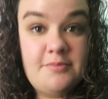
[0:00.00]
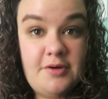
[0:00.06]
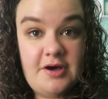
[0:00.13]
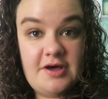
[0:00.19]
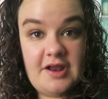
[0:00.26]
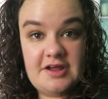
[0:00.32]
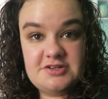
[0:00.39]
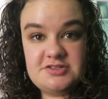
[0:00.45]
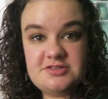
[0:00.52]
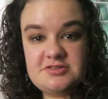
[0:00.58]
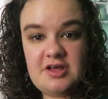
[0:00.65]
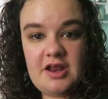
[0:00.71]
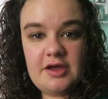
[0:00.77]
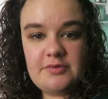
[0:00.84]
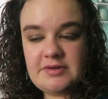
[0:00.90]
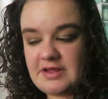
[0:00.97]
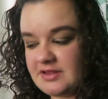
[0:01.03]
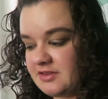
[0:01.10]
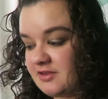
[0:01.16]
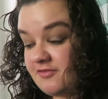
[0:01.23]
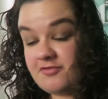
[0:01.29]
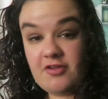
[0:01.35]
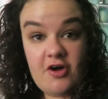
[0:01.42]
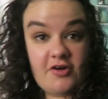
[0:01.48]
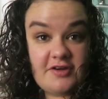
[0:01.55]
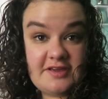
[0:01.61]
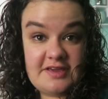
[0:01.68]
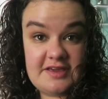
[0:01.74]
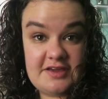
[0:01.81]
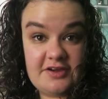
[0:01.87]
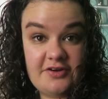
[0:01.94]
But I just thought I would end the vlog
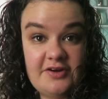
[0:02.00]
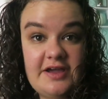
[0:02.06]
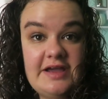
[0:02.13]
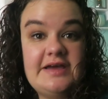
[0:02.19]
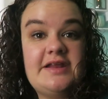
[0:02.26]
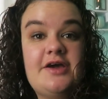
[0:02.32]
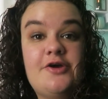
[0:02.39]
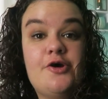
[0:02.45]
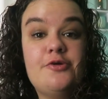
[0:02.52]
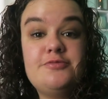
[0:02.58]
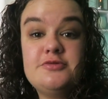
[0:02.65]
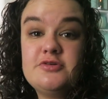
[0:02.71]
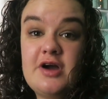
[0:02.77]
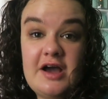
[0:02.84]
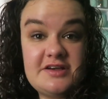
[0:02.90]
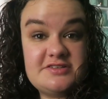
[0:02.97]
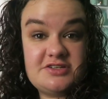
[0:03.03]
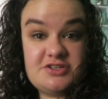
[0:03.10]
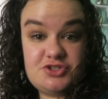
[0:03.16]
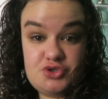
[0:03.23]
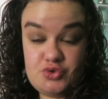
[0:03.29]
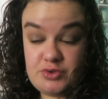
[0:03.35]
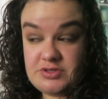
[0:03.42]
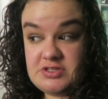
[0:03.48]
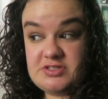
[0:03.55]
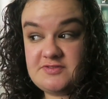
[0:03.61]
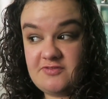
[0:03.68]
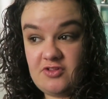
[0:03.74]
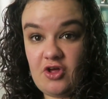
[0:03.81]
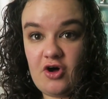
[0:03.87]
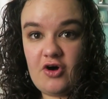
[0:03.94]
here, and I hope you guys enjoyed this
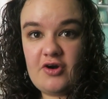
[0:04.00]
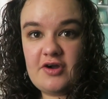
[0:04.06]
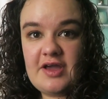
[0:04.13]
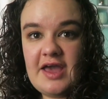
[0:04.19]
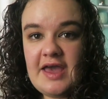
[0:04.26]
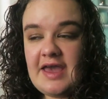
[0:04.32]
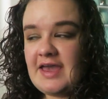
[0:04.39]
vlog.